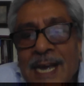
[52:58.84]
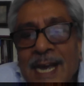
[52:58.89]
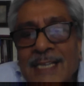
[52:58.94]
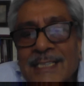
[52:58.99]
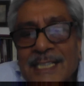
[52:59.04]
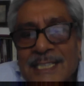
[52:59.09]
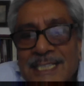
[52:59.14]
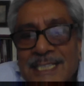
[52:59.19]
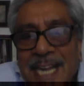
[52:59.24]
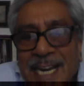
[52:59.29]

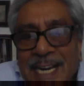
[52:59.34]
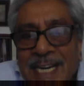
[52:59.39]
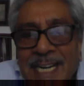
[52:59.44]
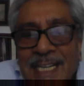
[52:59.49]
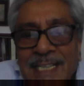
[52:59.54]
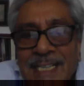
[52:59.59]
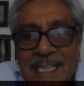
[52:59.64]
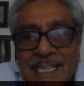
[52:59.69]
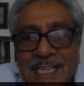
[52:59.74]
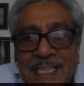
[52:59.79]
And the
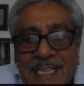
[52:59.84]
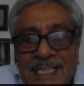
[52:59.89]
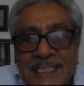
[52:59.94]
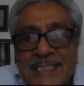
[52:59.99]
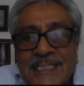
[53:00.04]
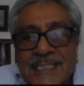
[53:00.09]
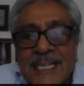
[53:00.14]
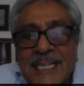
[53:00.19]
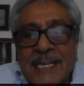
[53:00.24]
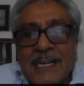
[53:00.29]
second thing
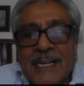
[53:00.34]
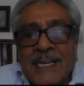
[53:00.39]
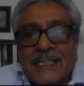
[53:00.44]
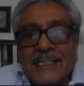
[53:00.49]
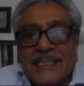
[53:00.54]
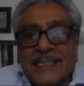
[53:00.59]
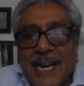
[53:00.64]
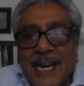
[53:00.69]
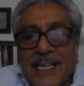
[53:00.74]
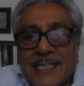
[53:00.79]
is
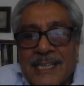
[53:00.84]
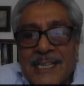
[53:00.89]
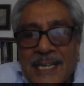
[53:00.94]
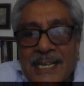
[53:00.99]
that